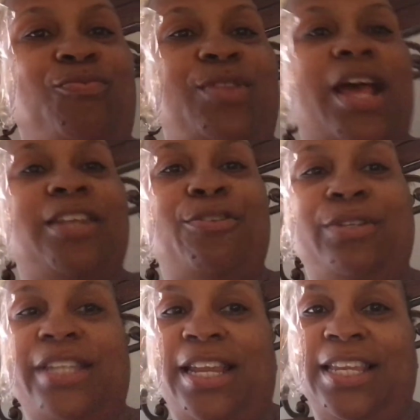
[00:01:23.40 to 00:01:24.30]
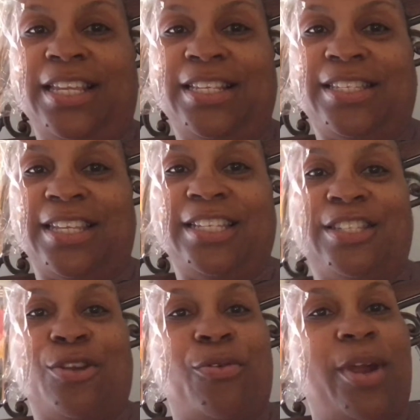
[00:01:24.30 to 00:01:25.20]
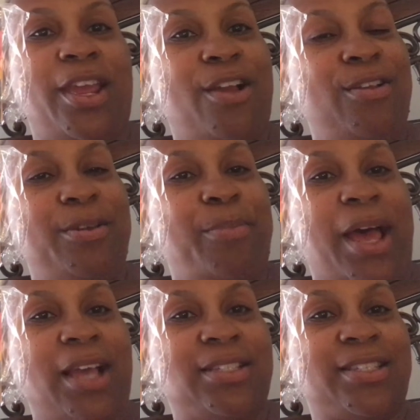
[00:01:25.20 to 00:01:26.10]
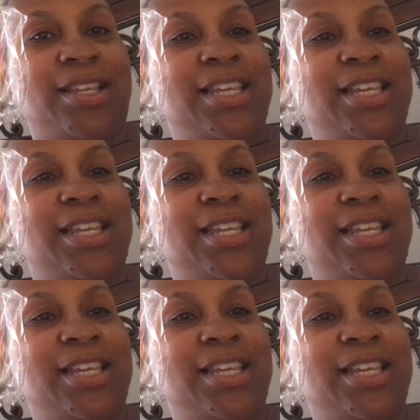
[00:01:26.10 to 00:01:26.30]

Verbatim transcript: Y'all know what that is? It's the Crayola box.